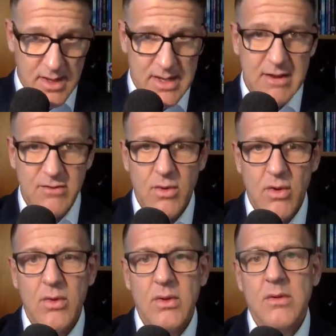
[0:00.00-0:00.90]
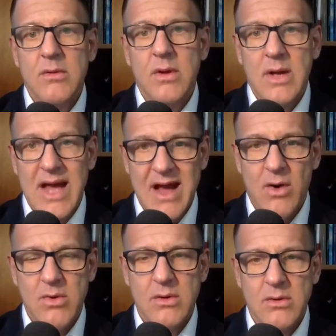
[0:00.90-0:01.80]
Next row.
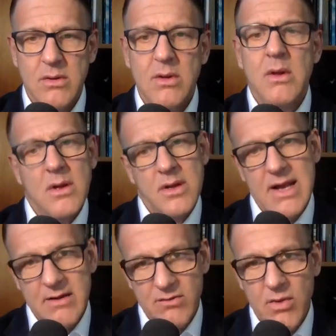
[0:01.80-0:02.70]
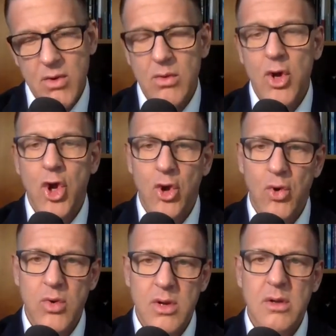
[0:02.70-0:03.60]
How? Next row.
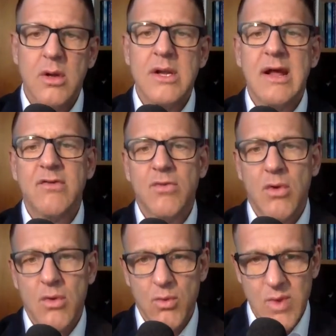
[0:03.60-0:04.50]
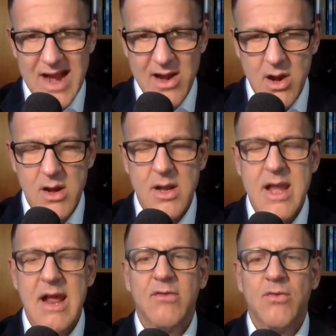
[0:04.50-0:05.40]
Who? Next row. Where?
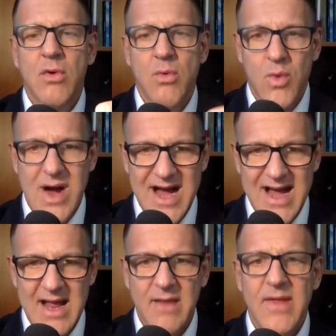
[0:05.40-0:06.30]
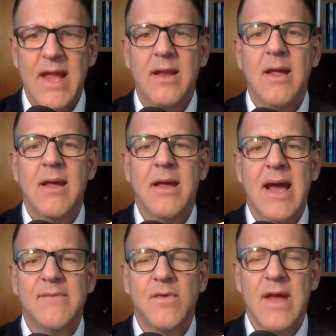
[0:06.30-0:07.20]
Next row. Why? And then
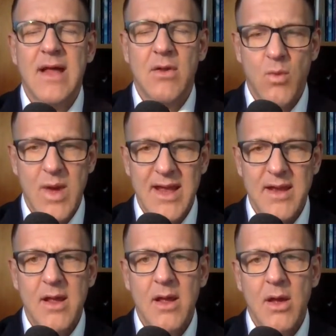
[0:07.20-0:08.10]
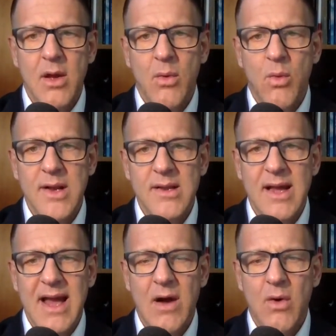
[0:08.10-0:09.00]
after that, when. What?
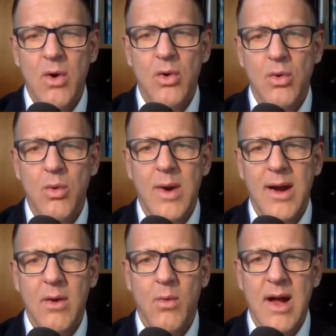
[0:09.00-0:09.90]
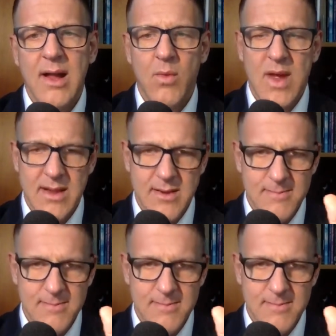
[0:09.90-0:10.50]
How? Who? Where? Why? When.